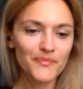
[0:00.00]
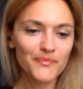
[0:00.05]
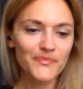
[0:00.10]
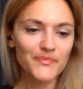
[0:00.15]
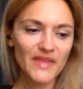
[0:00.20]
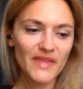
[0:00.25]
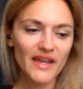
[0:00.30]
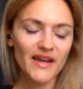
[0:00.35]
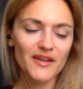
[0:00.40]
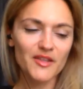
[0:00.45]

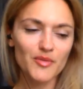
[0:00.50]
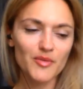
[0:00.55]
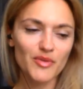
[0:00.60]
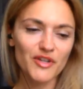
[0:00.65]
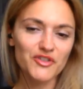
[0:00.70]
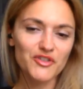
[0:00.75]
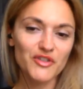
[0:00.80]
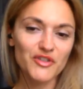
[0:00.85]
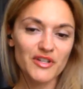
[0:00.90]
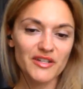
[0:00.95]
yeah, the
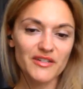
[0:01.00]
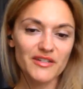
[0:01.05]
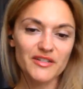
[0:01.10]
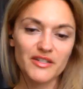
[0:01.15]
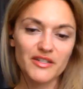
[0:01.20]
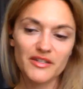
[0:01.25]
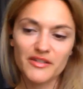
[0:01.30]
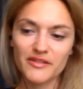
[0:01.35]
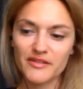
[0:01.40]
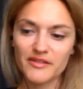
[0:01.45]
pressure
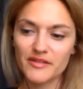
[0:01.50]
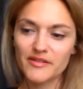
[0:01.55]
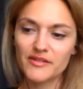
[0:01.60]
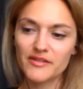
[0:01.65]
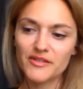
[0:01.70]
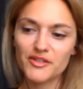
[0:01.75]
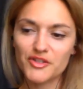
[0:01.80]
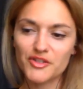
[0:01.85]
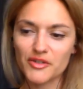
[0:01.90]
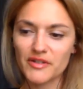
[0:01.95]
to
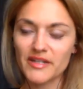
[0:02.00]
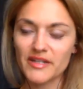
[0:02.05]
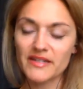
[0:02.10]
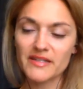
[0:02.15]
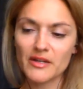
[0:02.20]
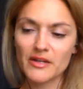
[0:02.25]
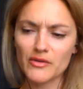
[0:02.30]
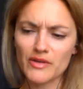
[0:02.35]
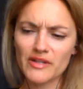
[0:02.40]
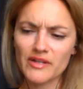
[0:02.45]
churn
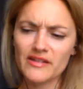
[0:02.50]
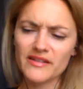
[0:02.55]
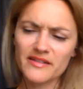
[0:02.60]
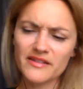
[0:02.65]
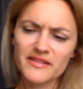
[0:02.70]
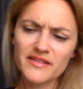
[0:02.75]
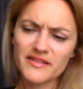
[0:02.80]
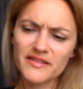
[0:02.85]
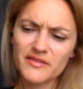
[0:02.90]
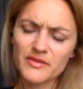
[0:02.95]
things out quickly
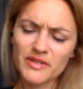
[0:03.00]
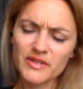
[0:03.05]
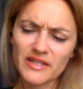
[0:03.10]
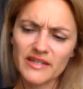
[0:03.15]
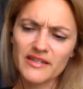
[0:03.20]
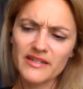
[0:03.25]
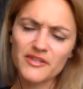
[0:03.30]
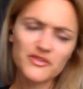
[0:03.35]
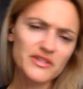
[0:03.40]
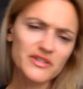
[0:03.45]
is
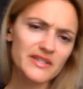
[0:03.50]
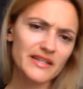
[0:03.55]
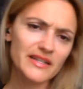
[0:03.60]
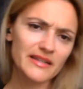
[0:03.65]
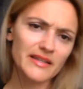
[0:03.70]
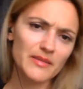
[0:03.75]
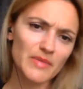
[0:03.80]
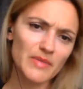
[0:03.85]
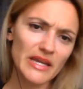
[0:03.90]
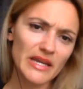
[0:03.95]
really
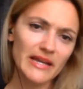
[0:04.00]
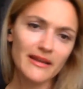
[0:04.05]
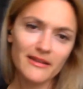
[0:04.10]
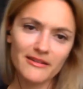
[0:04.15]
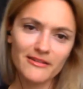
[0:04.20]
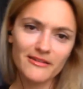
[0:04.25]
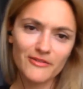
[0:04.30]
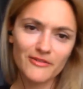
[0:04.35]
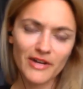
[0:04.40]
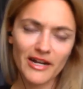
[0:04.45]
interestingly big
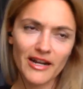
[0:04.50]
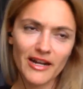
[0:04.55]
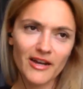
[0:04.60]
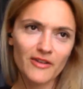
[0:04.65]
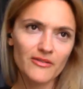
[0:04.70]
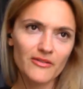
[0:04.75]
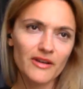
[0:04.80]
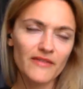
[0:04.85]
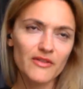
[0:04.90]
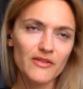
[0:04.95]
right
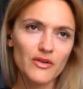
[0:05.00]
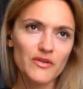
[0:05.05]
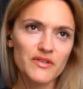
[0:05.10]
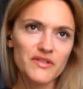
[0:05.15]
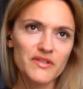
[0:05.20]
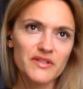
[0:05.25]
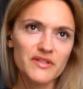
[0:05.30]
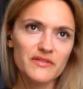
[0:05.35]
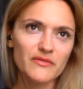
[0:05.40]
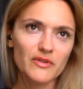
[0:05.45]
now, I've
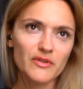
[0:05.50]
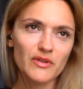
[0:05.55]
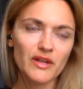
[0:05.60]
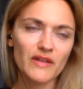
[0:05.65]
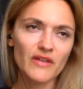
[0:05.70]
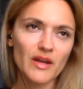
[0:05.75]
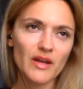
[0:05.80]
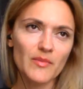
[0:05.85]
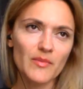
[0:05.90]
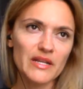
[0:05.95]
noticed, for a
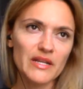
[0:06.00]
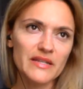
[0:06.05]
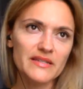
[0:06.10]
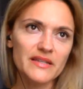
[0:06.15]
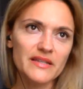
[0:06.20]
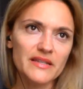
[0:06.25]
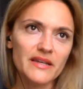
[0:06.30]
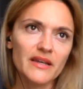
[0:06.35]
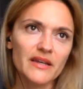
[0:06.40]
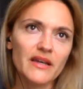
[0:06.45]
lot of
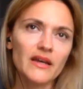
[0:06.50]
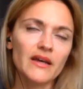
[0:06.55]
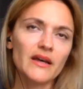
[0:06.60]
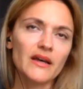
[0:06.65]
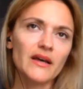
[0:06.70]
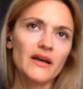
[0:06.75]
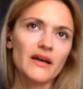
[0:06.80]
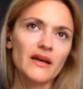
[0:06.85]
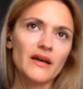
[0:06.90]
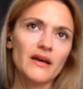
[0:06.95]
companies.
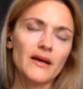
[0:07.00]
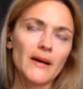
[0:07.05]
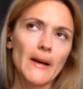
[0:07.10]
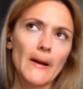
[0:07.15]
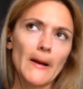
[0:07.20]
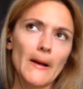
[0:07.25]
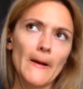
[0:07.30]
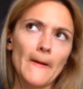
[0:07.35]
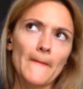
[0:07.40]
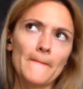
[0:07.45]

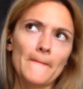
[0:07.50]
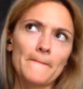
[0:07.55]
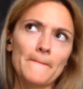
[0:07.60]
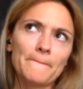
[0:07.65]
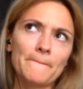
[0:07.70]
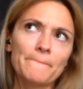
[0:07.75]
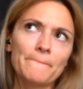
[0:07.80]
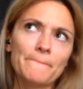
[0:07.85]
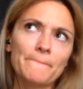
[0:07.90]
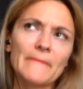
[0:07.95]
All
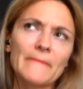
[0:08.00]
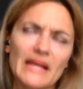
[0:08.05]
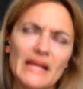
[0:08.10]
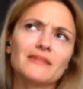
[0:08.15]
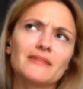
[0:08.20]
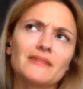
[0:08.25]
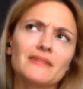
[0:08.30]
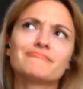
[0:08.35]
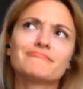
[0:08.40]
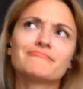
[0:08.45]
right.
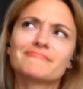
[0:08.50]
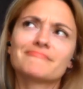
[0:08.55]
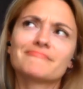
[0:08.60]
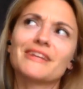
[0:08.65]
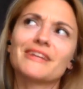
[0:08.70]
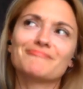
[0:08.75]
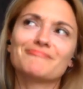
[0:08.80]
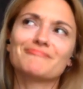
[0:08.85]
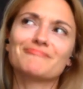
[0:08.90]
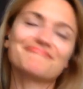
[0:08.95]
Yeah.
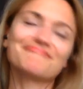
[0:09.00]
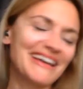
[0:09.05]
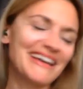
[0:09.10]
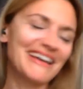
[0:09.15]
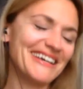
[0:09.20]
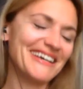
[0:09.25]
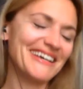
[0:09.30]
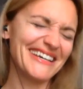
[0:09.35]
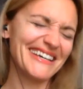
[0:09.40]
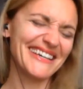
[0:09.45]

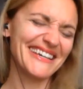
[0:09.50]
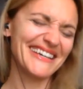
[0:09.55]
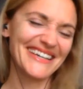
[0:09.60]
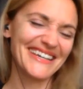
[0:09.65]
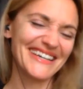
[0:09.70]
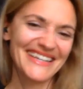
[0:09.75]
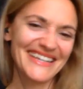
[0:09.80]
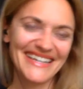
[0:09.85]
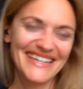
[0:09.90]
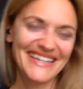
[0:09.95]

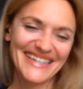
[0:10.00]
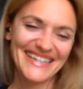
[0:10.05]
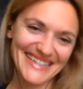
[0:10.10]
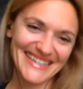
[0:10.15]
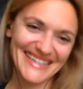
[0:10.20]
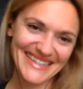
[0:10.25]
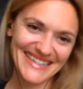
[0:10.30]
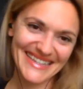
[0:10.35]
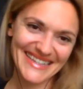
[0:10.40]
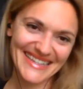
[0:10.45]
Sorry.
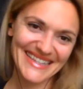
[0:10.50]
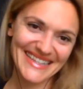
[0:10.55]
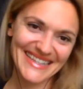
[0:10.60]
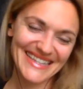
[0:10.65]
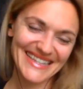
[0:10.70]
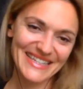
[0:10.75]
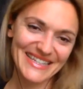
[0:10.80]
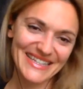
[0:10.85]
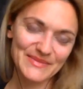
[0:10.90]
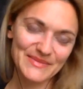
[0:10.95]
Were
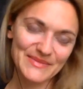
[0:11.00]
you going to add